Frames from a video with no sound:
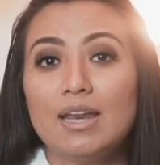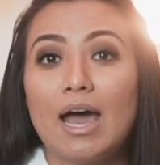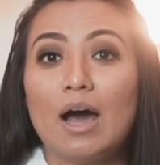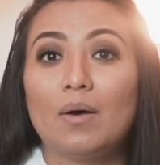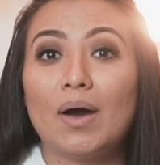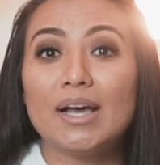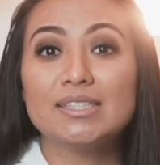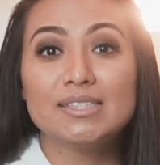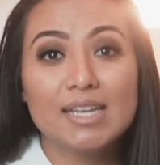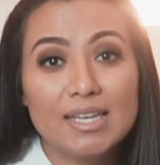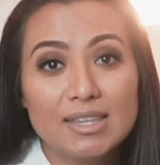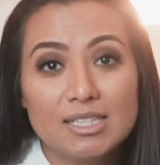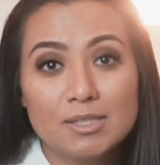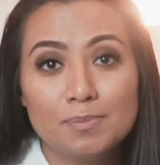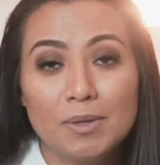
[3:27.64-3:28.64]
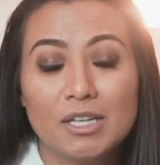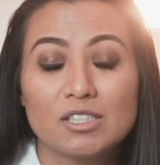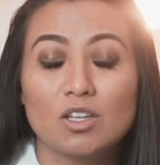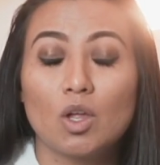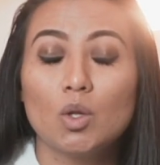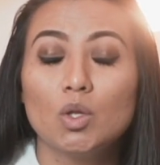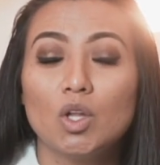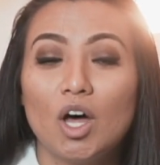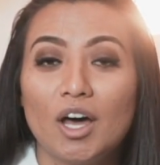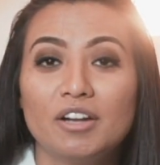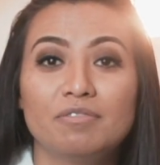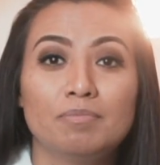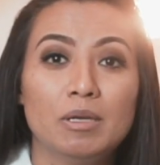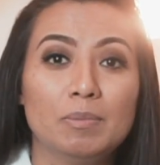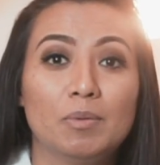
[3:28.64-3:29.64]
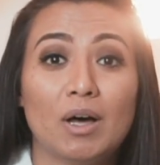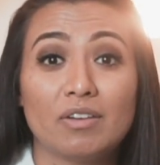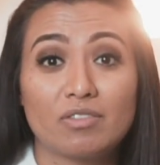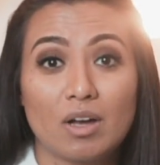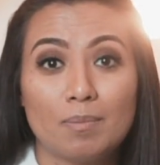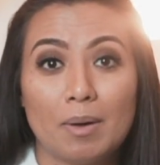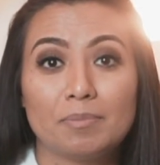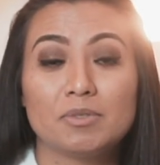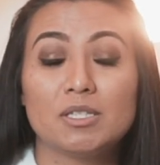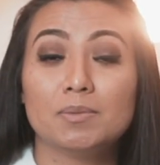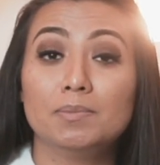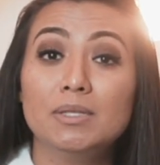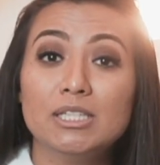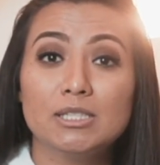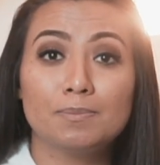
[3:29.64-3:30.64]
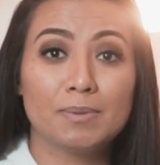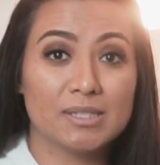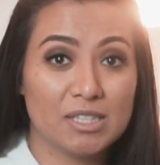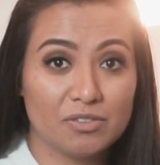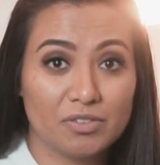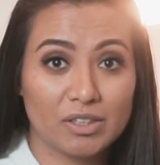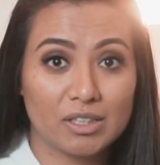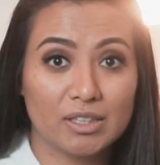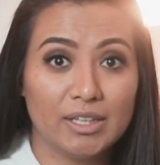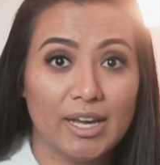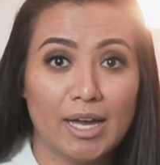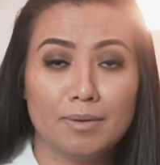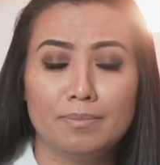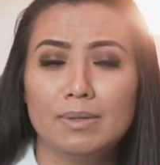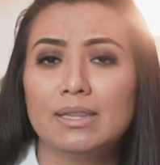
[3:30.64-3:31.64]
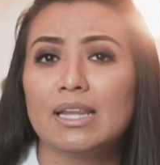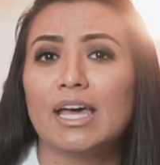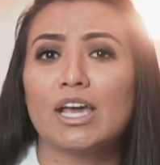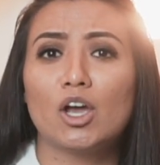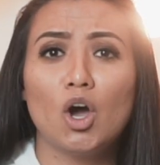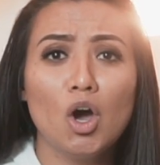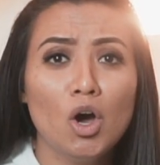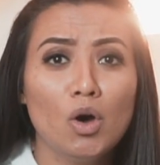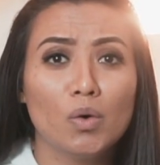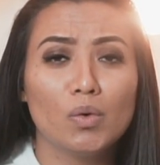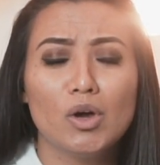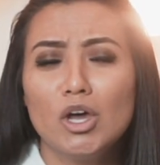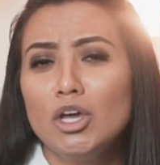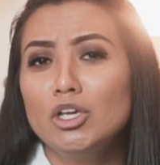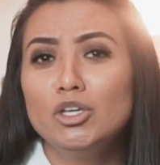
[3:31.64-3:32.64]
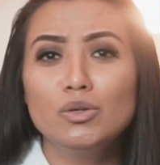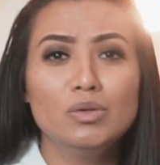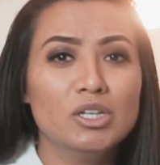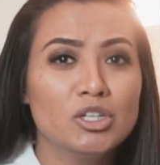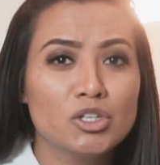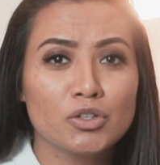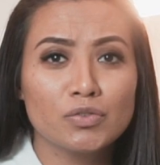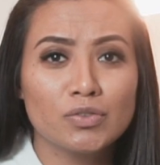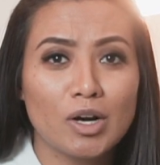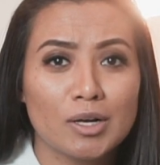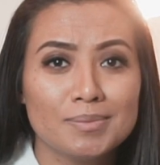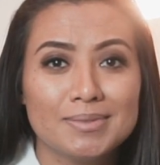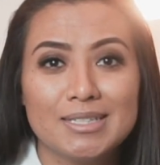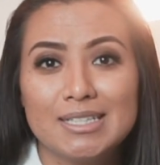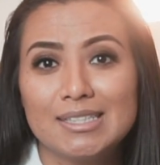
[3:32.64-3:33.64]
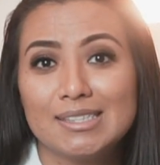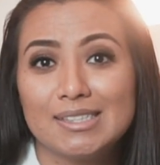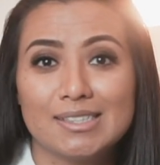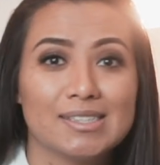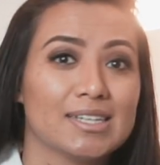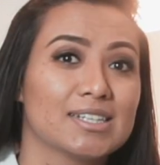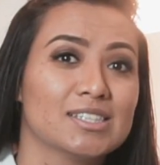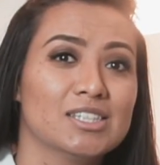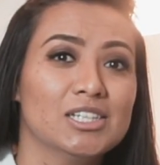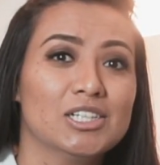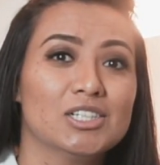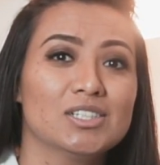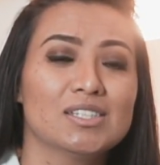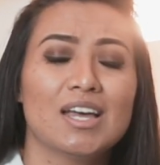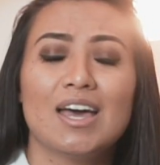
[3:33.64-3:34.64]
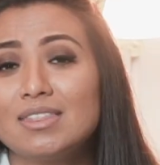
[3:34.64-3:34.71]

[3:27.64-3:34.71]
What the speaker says: Now, I say this because a lot of people have come up to me specifically and been like, oh, you did your PharmD in 6 years?